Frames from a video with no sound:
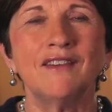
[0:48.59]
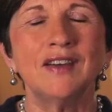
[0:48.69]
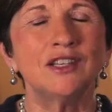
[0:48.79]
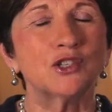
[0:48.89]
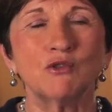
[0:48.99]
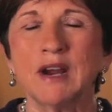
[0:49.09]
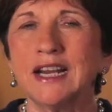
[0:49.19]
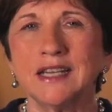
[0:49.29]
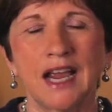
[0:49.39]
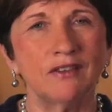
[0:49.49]
It's
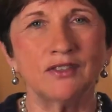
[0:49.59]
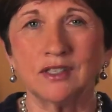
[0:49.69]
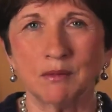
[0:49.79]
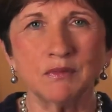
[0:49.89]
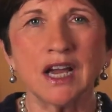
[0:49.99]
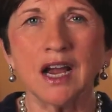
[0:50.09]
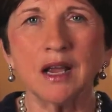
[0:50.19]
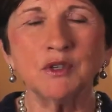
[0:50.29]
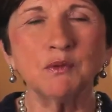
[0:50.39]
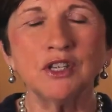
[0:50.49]
great to have some
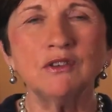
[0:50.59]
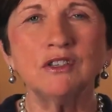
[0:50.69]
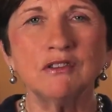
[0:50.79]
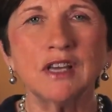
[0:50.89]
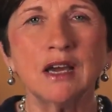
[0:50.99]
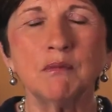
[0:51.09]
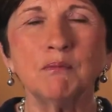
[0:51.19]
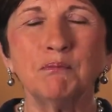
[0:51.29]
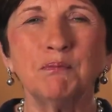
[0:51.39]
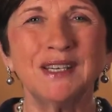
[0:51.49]
times when you do that,
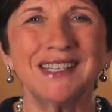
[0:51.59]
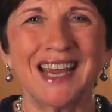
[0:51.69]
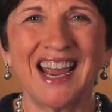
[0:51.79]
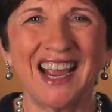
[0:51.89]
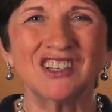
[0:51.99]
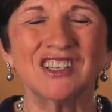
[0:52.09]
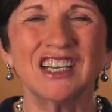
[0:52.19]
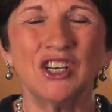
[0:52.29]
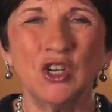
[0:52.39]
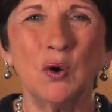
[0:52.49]
but to
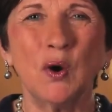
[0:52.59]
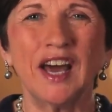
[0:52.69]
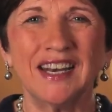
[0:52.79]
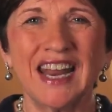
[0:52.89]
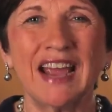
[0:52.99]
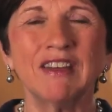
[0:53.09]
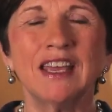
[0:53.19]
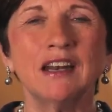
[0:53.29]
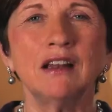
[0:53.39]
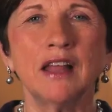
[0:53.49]
actually know how to
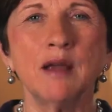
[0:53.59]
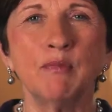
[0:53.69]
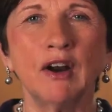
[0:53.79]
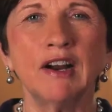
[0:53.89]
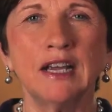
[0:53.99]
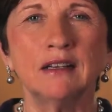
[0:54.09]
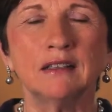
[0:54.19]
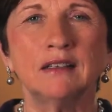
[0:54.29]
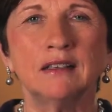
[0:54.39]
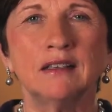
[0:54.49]
navigate a library
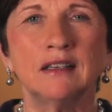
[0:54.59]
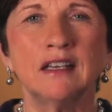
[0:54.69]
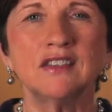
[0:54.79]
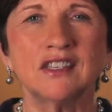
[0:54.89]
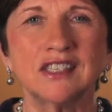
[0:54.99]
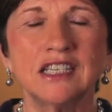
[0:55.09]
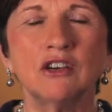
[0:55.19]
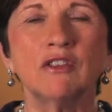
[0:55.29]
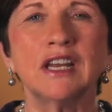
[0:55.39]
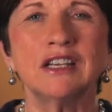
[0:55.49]
is a
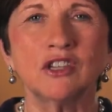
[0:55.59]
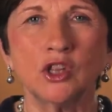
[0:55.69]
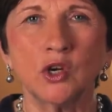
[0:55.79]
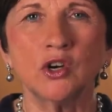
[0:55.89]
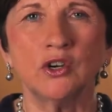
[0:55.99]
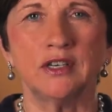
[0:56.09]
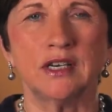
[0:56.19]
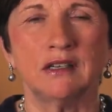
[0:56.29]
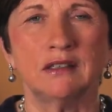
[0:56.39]
skill that is learned.